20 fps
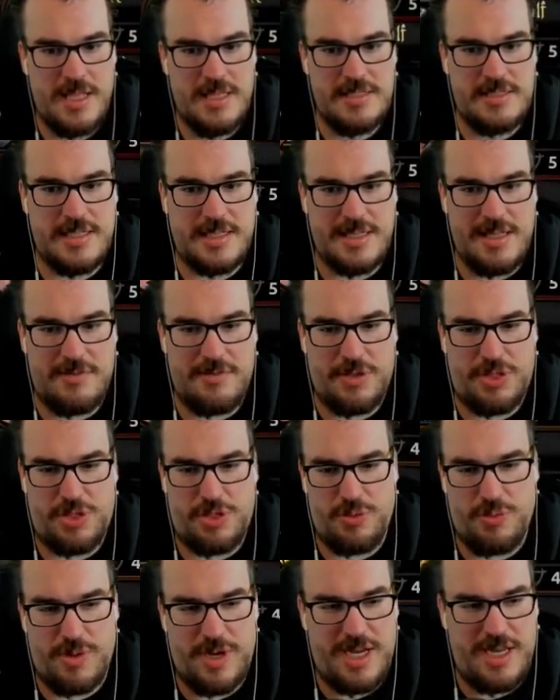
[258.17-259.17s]
It's a level
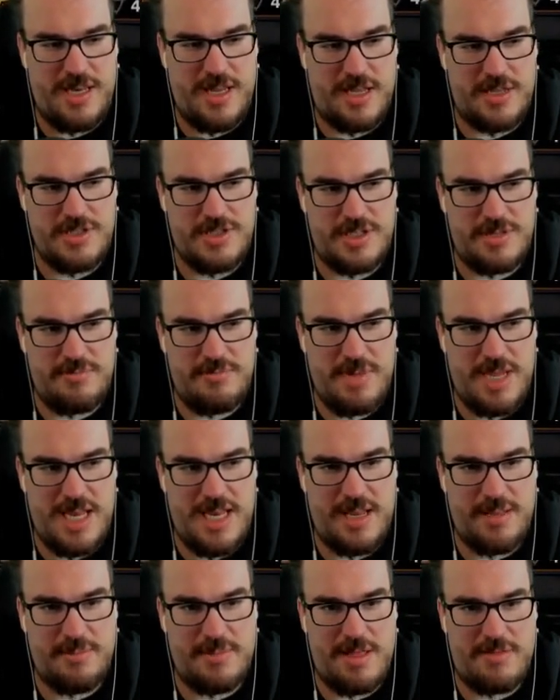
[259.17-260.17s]
three dungeon,
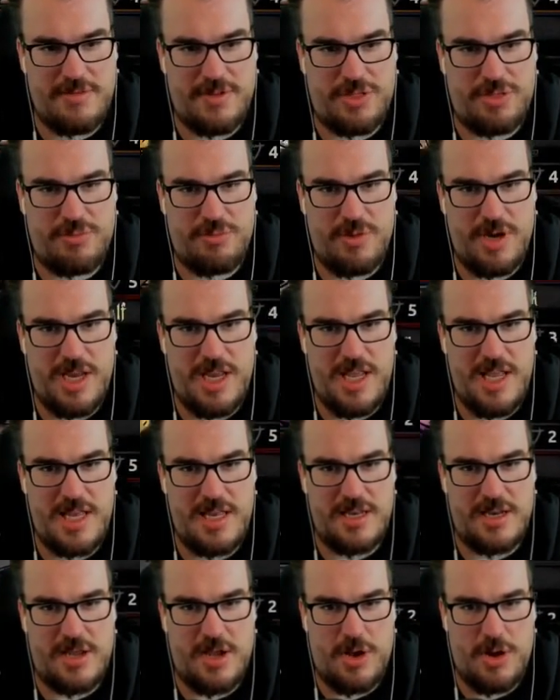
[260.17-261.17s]
medium level three
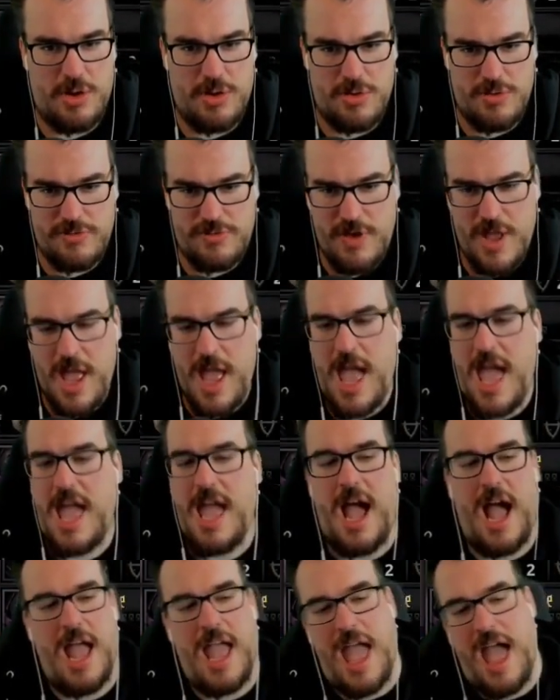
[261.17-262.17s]
in Cove.
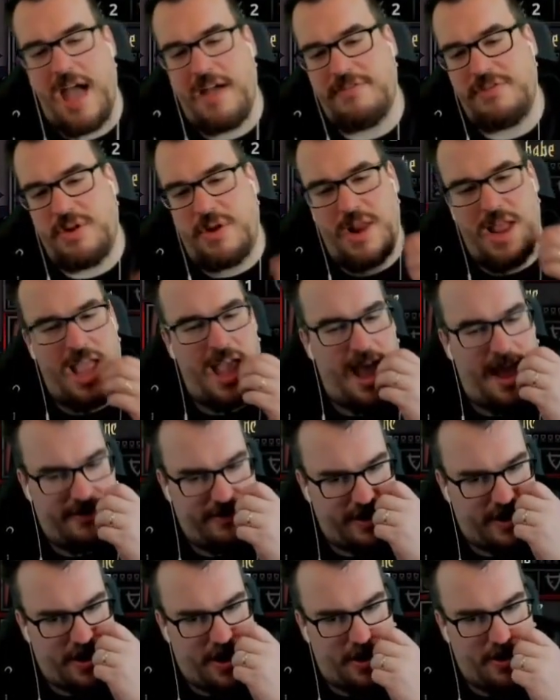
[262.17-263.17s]
Hey, I have, don't I
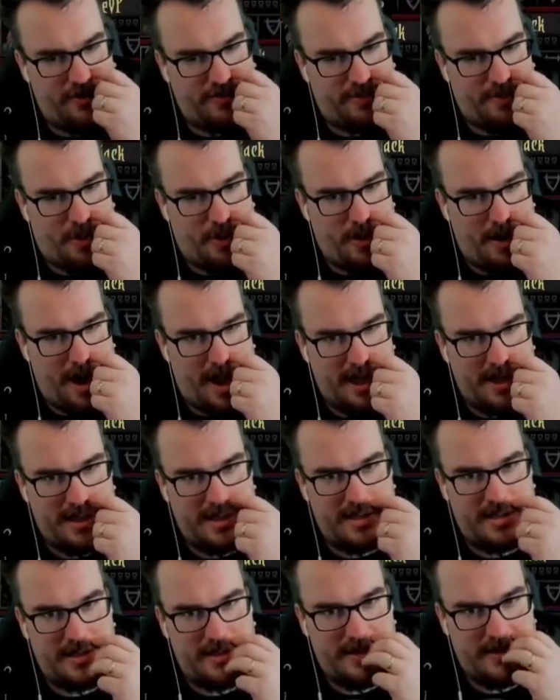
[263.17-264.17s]
have a Cove
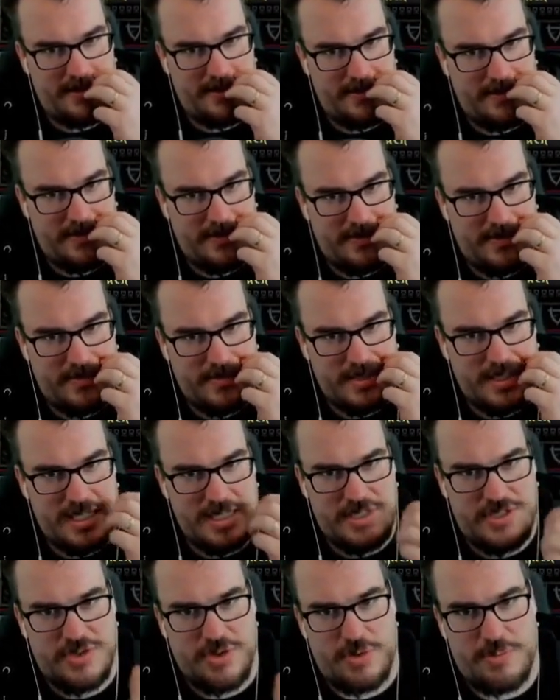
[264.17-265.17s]
moron? Let's
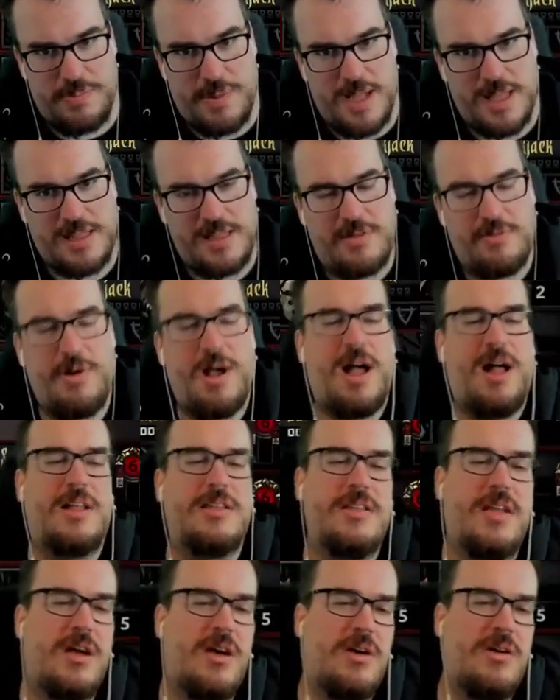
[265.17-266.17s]
see, sort by, well,
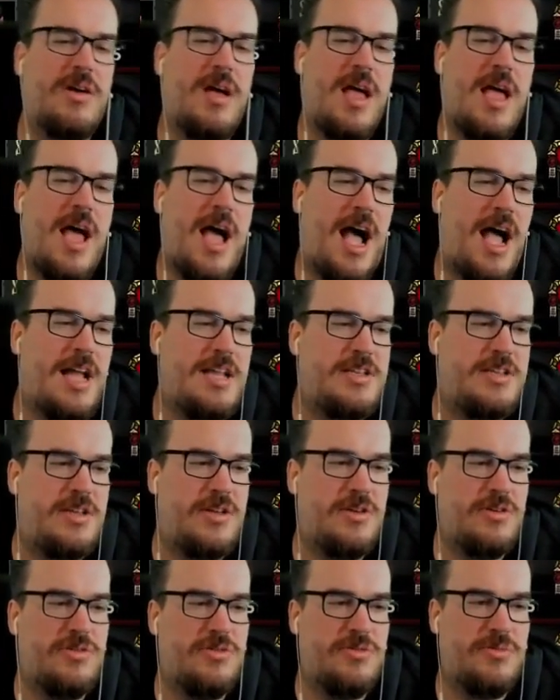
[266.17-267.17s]
no, I
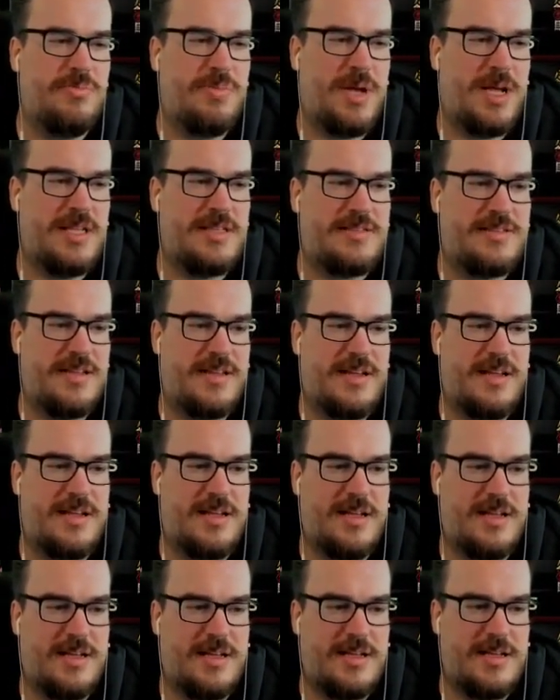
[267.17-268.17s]
do, but
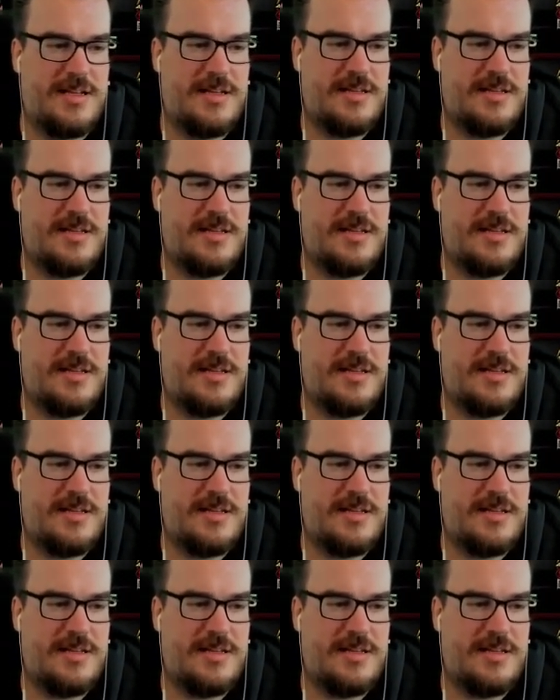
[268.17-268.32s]
uh,